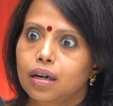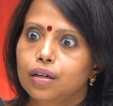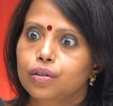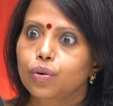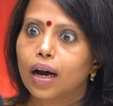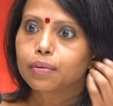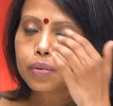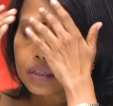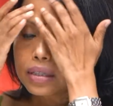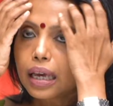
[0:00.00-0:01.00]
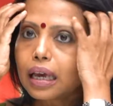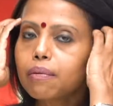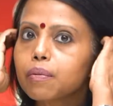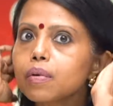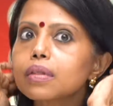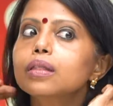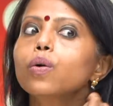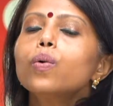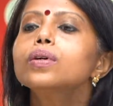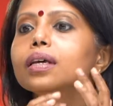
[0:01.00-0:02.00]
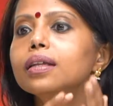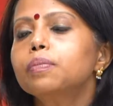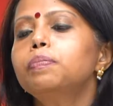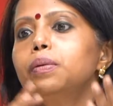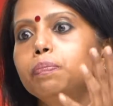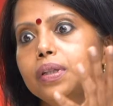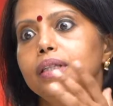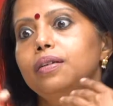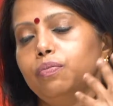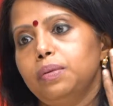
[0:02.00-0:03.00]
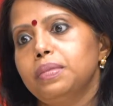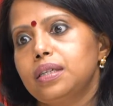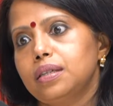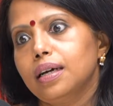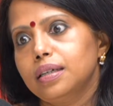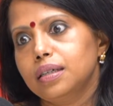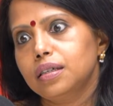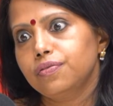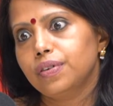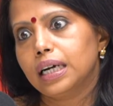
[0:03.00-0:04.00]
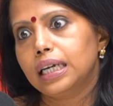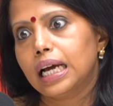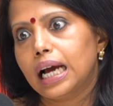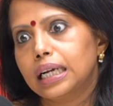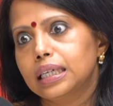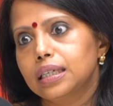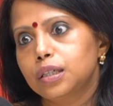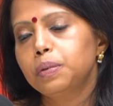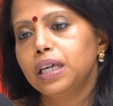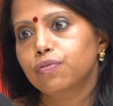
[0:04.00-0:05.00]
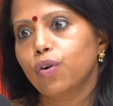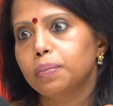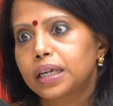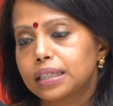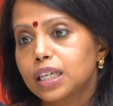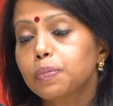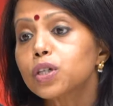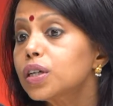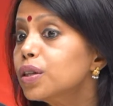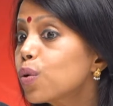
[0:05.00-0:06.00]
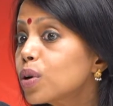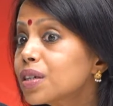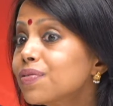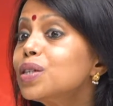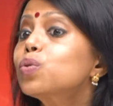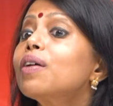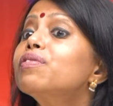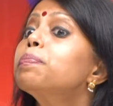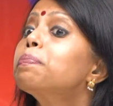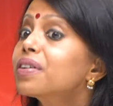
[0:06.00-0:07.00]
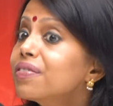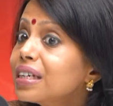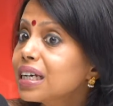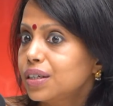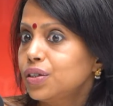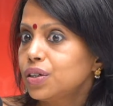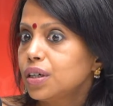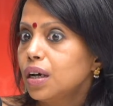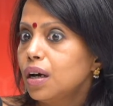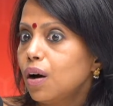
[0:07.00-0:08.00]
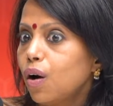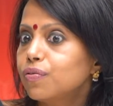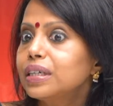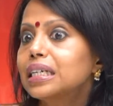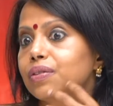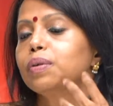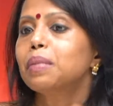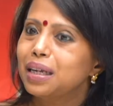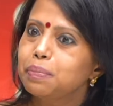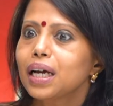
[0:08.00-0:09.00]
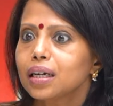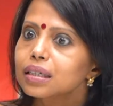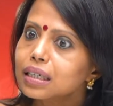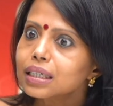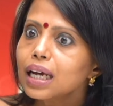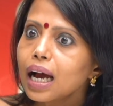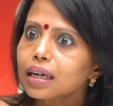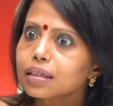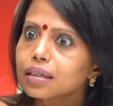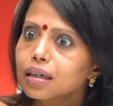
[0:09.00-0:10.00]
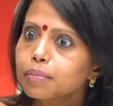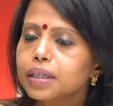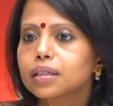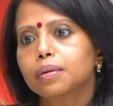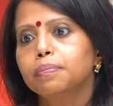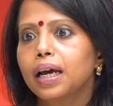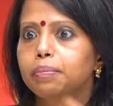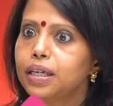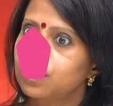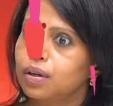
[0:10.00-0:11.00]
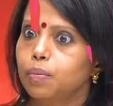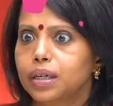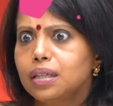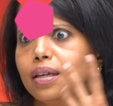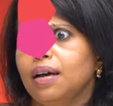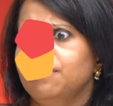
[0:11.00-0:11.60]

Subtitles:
So I would say those are the people that we must identify and speak for, because especially those of us who have the privilege of, yes, we might be under attack, but compare me to someone else, I'm